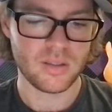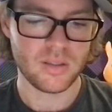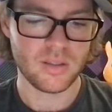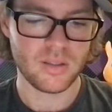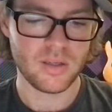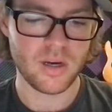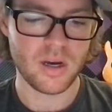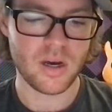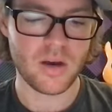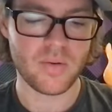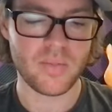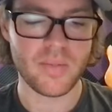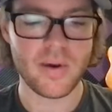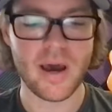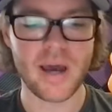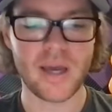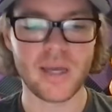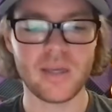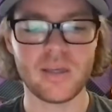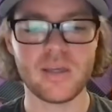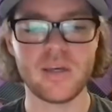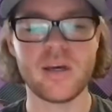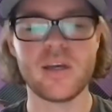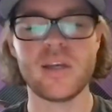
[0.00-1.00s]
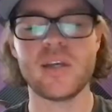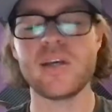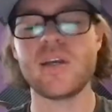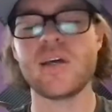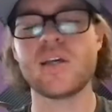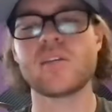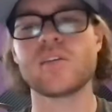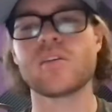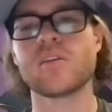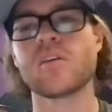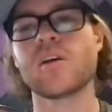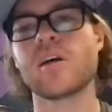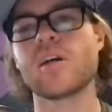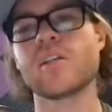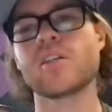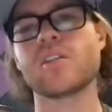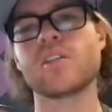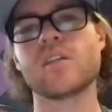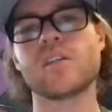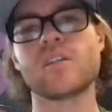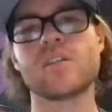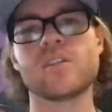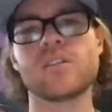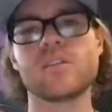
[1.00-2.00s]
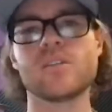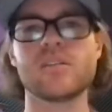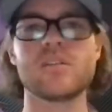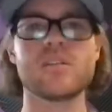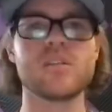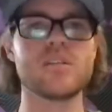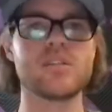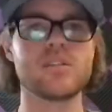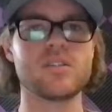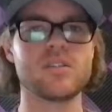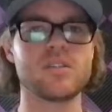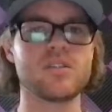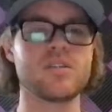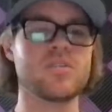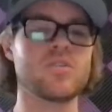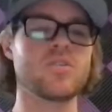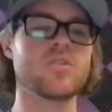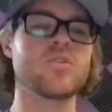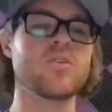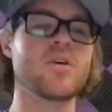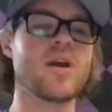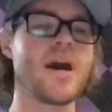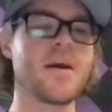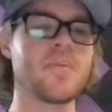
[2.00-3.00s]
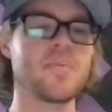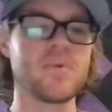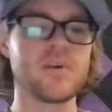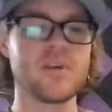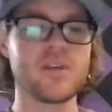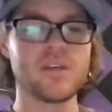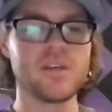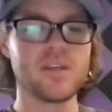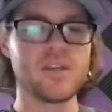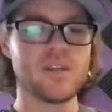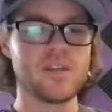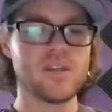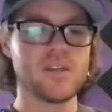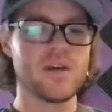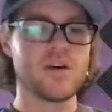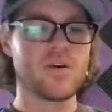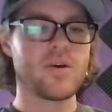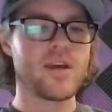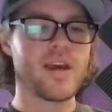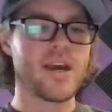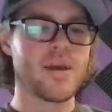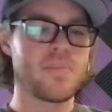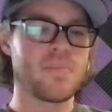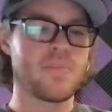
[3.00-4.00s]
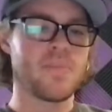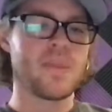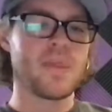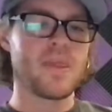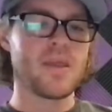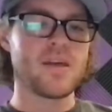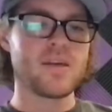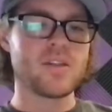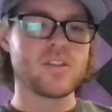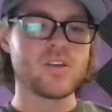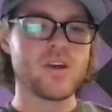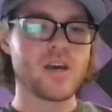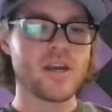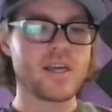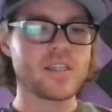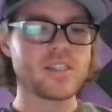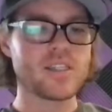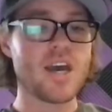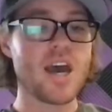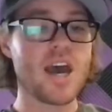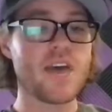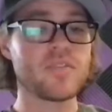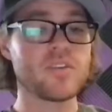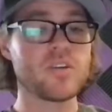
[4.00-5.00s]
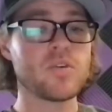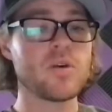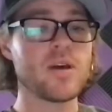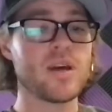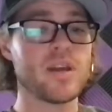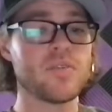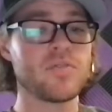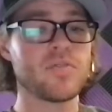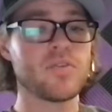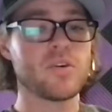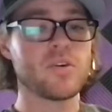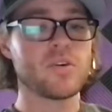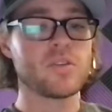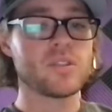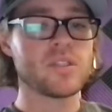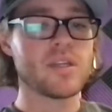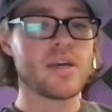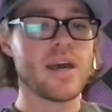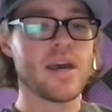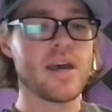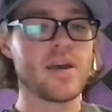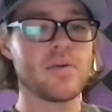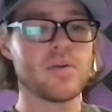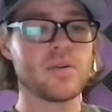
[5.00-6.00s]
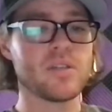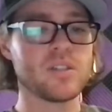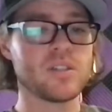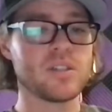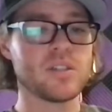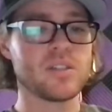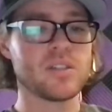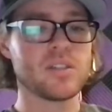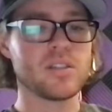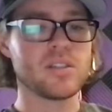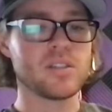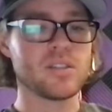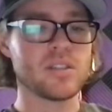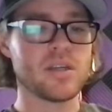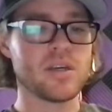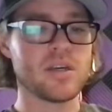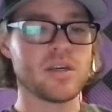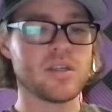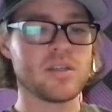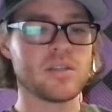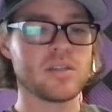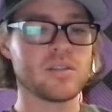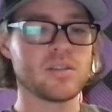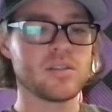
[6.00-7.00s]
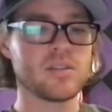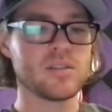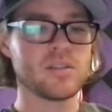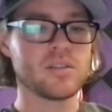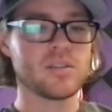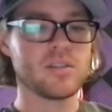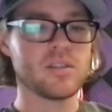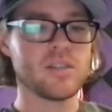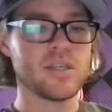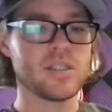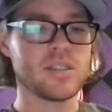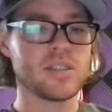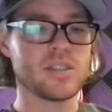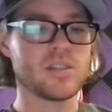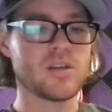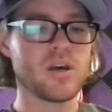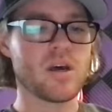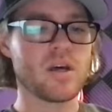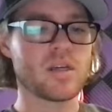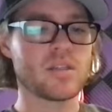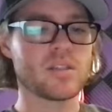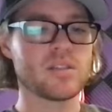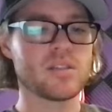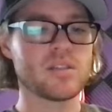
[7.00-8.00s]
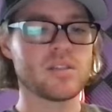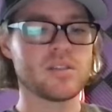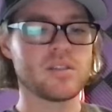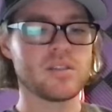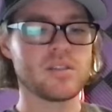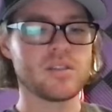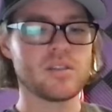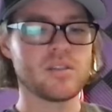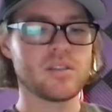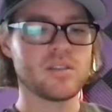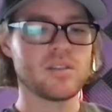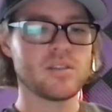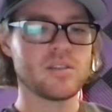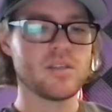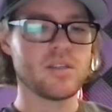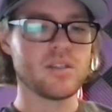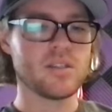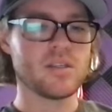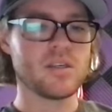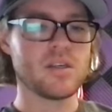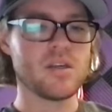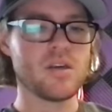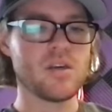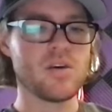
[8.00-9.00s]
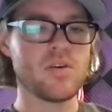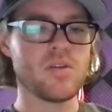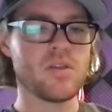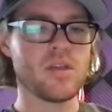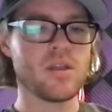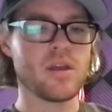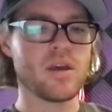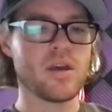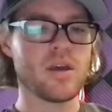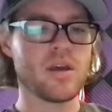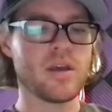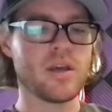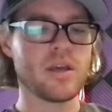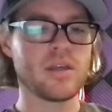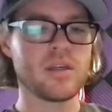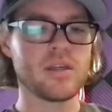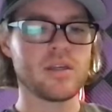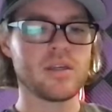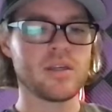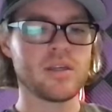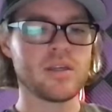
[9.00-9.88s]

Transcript: Oh my goodness gracious. This new crap. Okay, so I guess I have to wait a full day, which this is, that sucks. So that's a new thing.